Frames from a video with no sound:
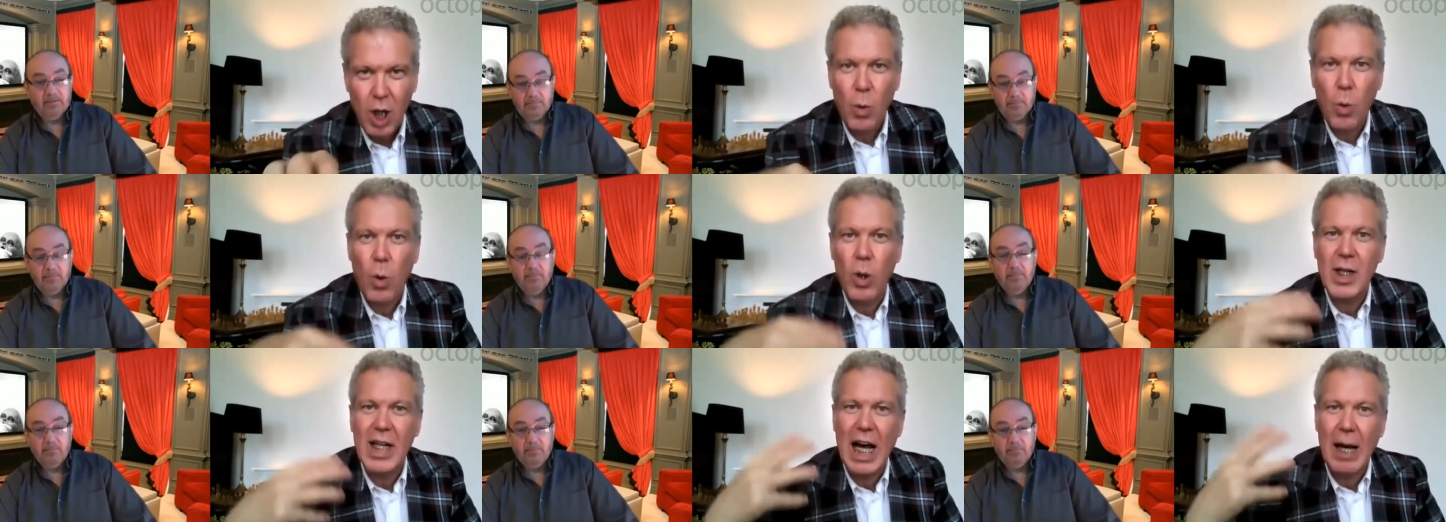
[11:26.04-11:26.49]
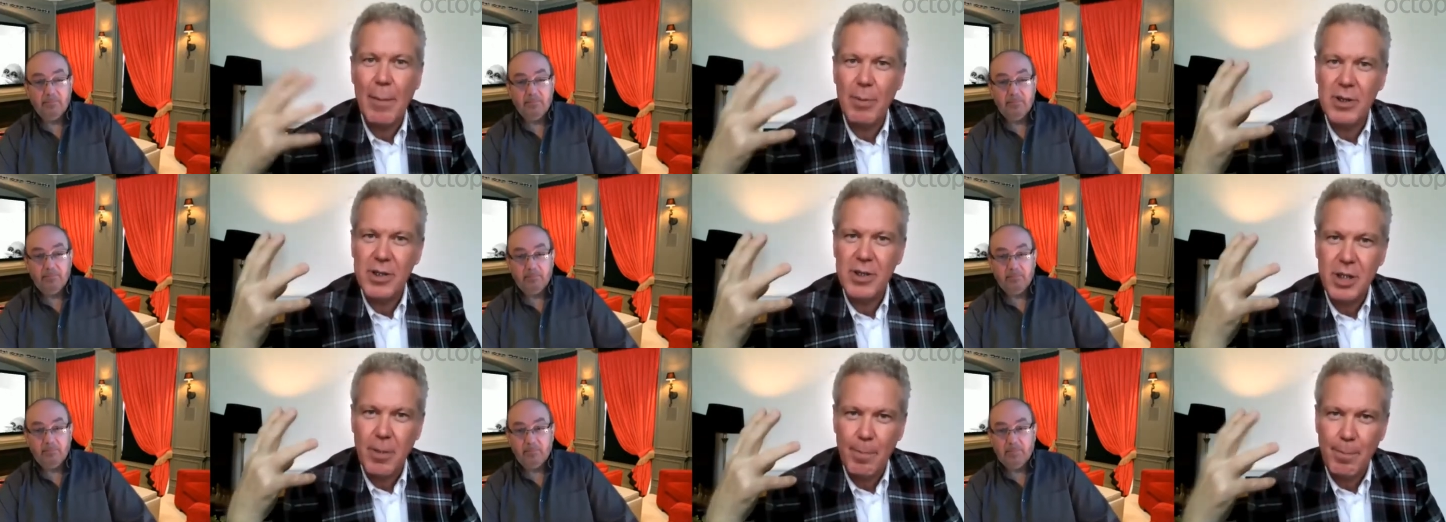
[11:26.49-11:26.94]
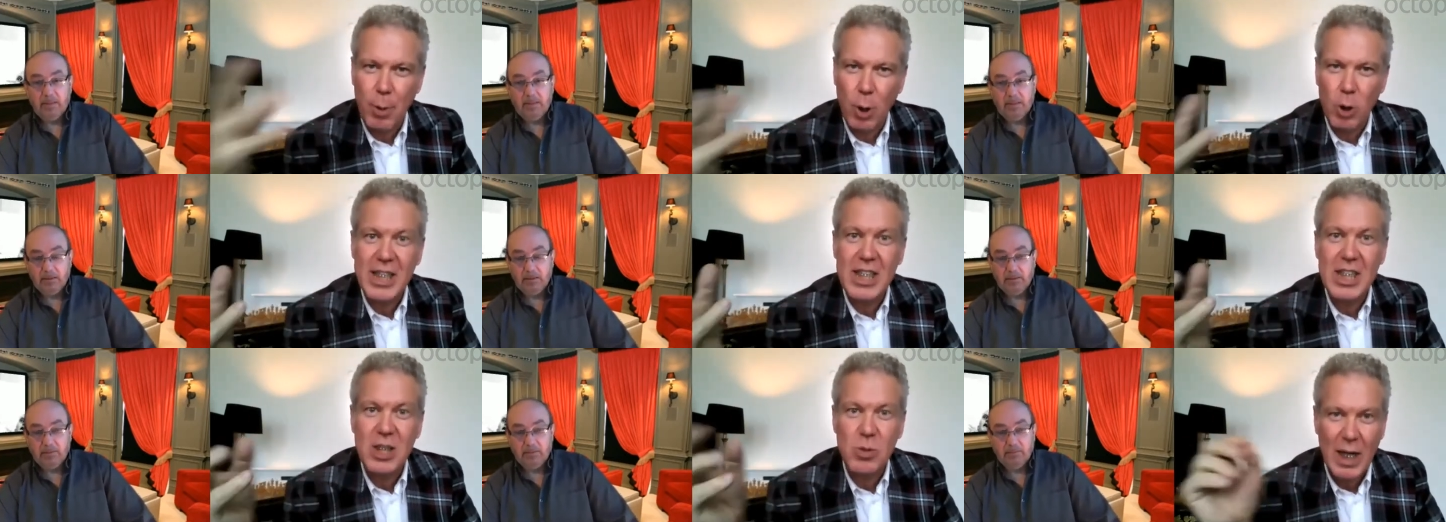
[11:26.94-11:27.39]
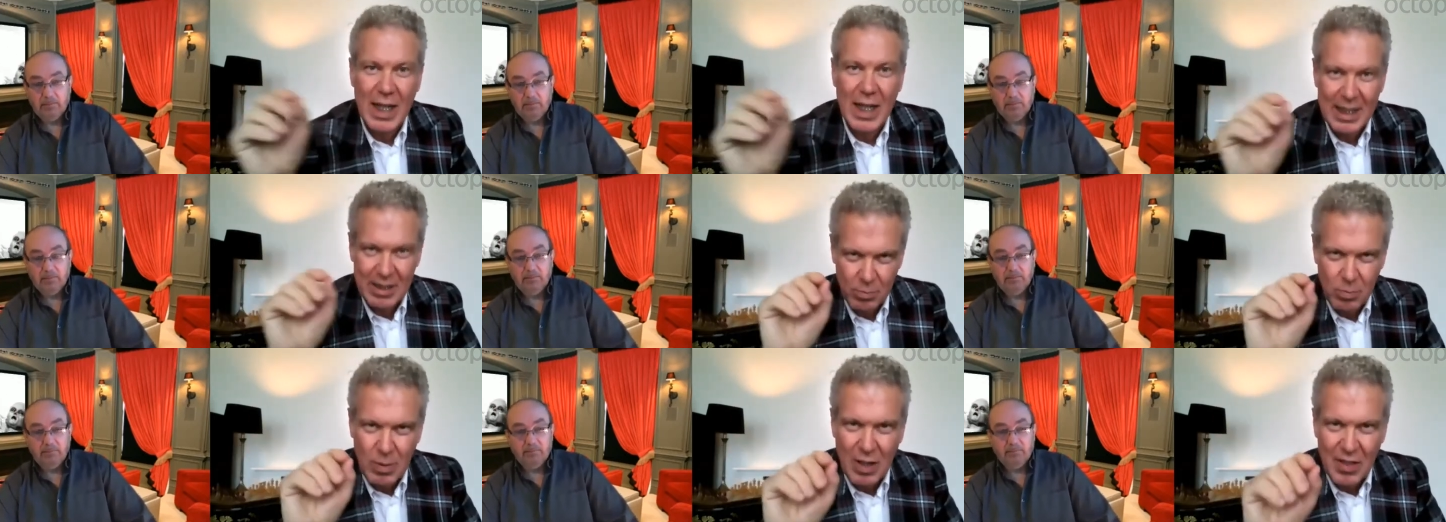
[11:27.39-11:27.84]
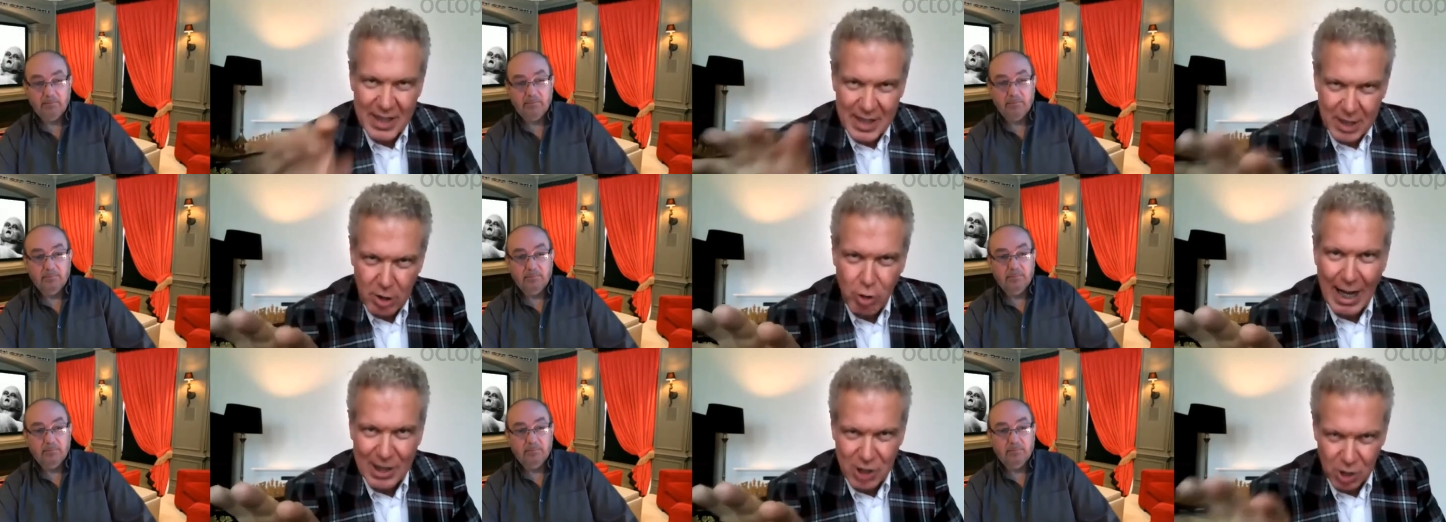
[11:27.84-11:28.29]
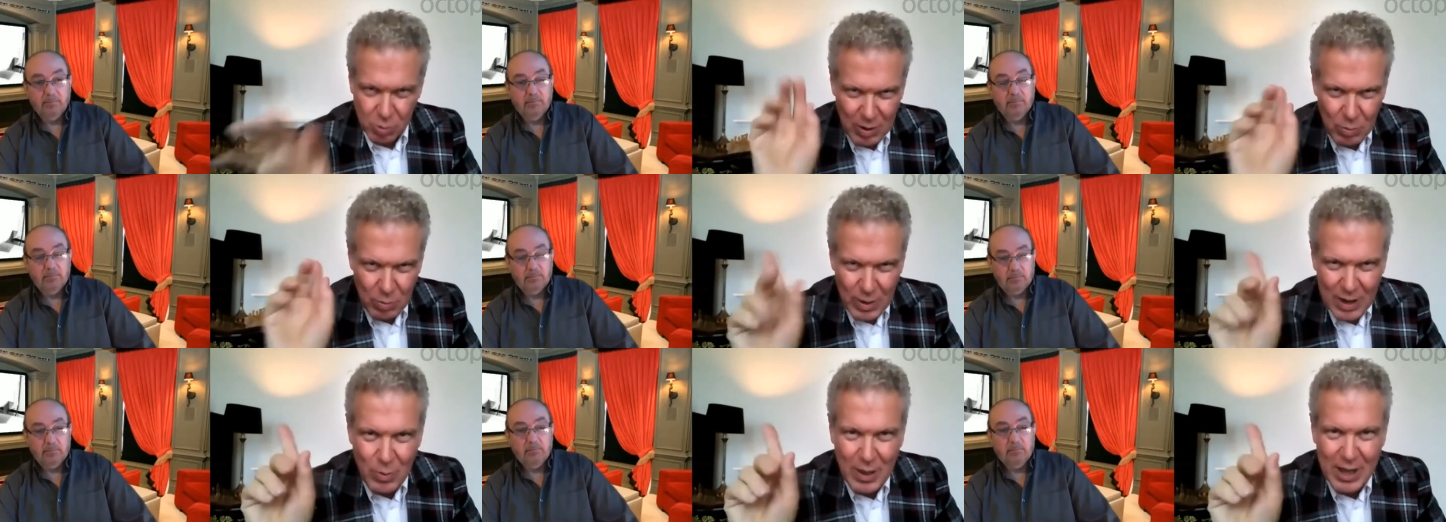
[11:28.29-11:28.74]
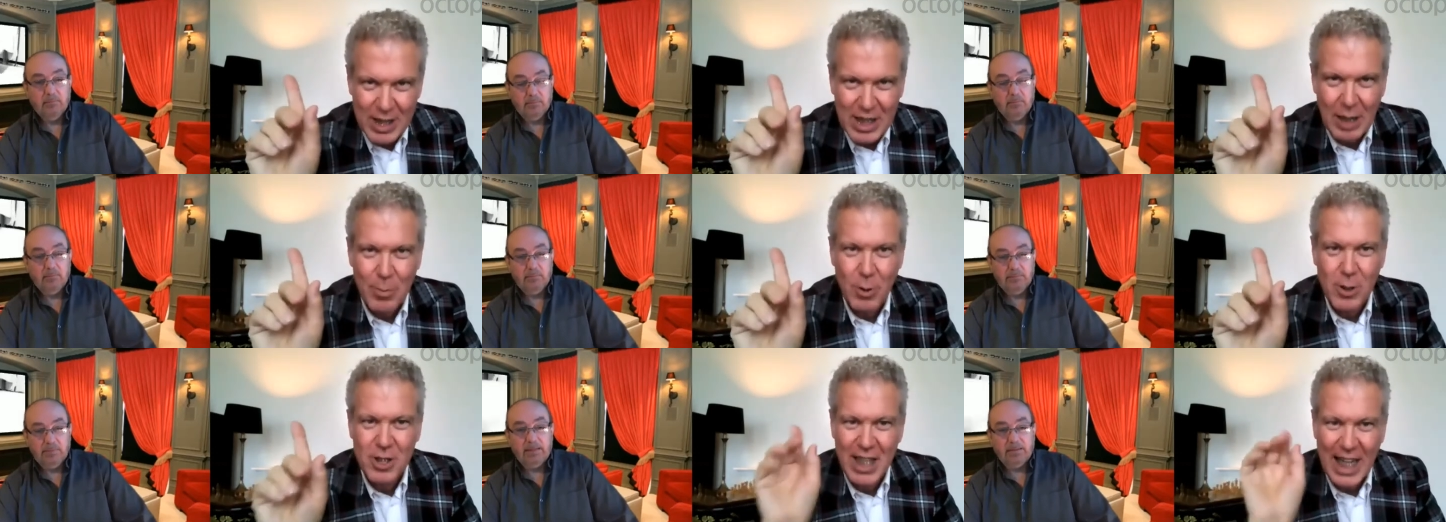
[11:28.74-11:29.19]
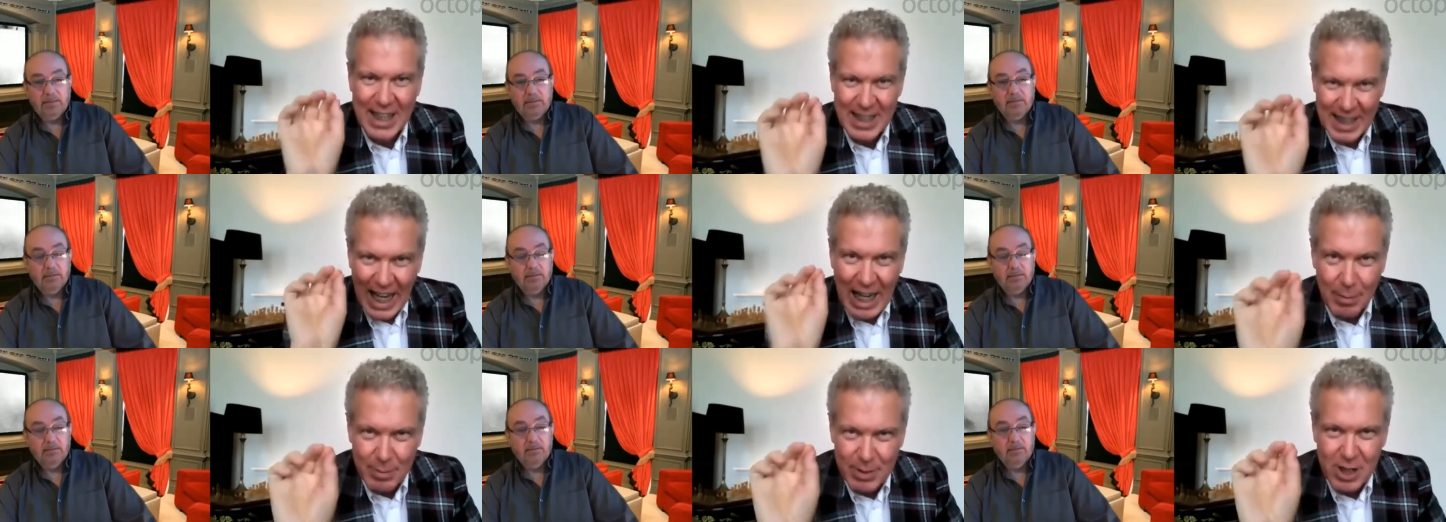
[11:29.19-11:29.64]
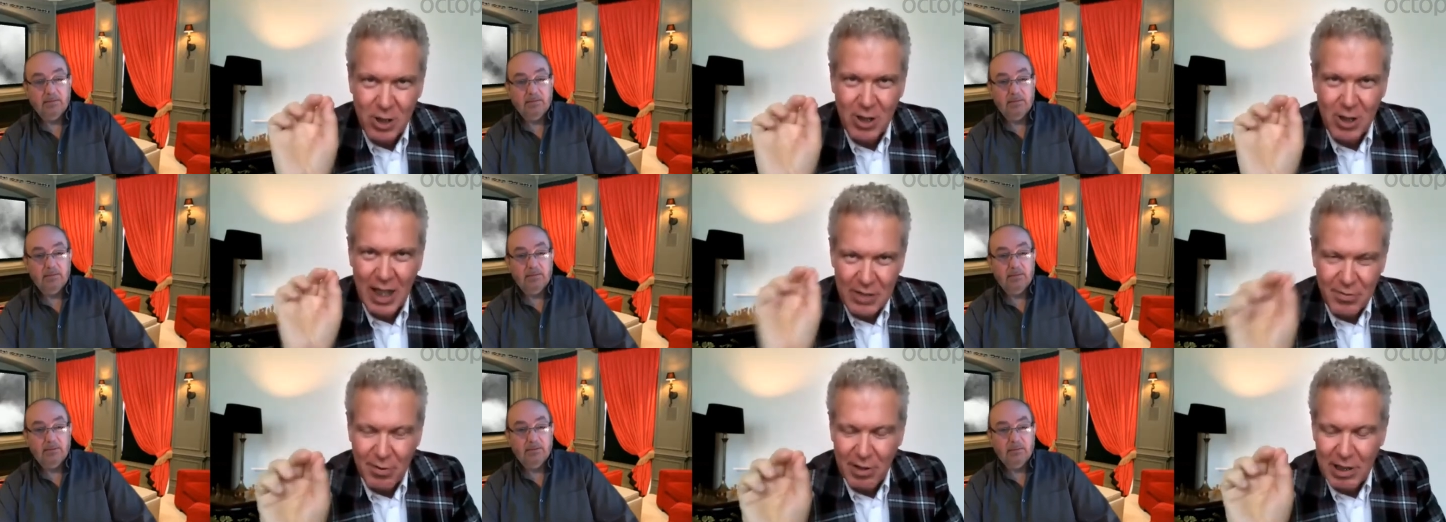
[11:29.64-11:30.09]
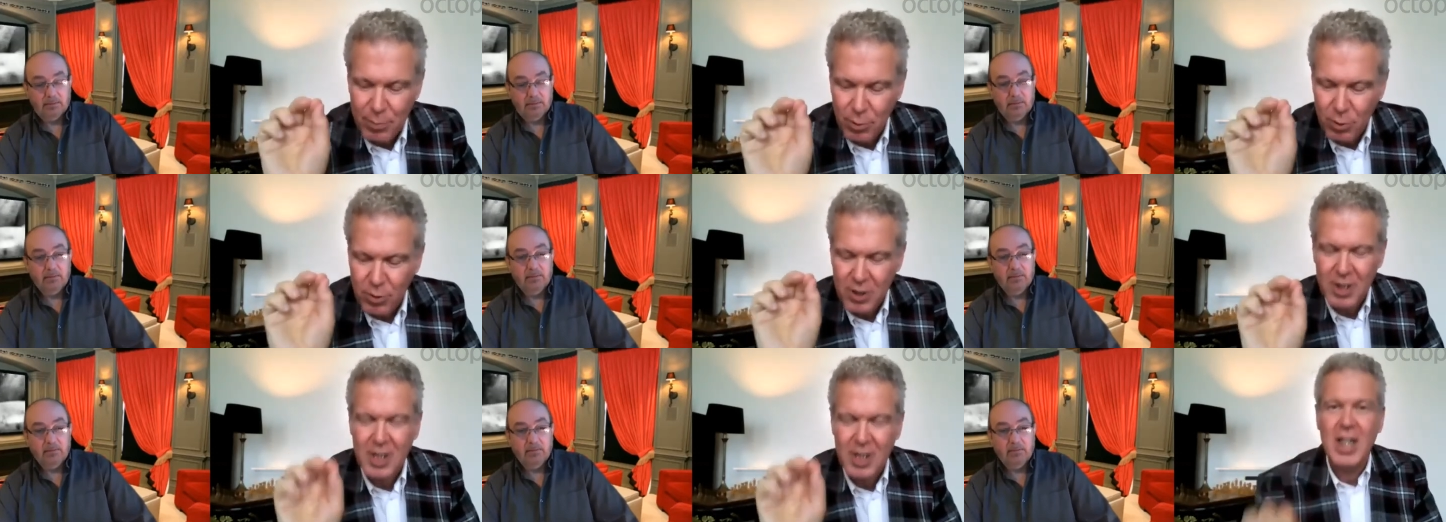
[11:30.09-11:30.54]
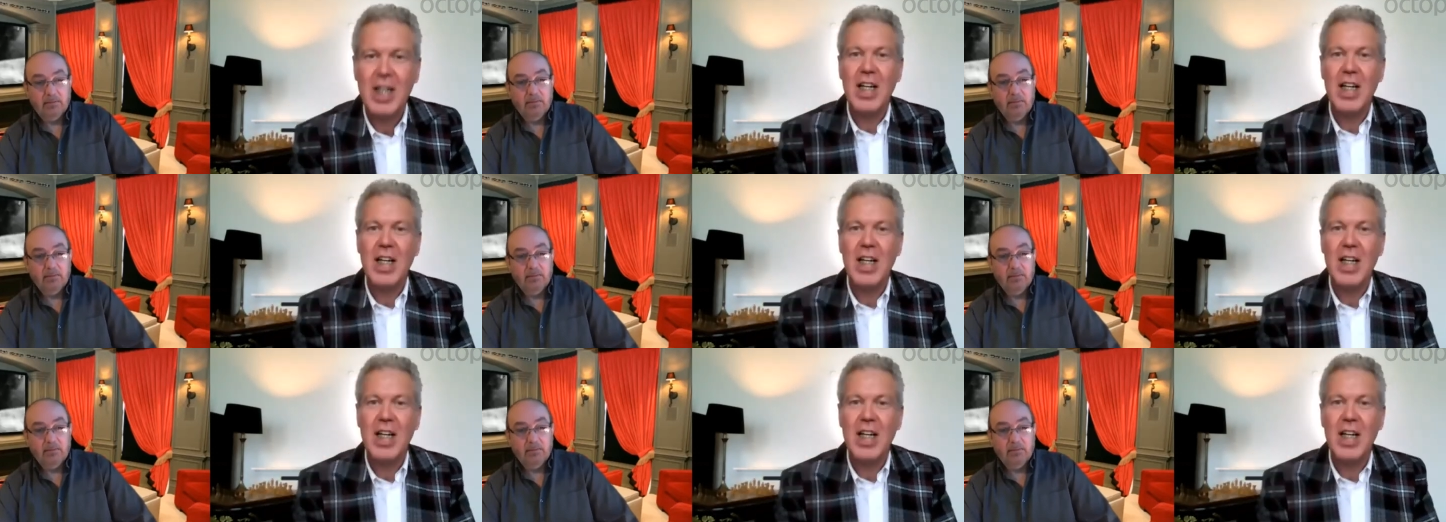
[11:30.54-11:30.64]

Speaker 1: what happens to bodies when when there's a crash. We'll, we'll, we'll come on to that. Absolutely, that's very important.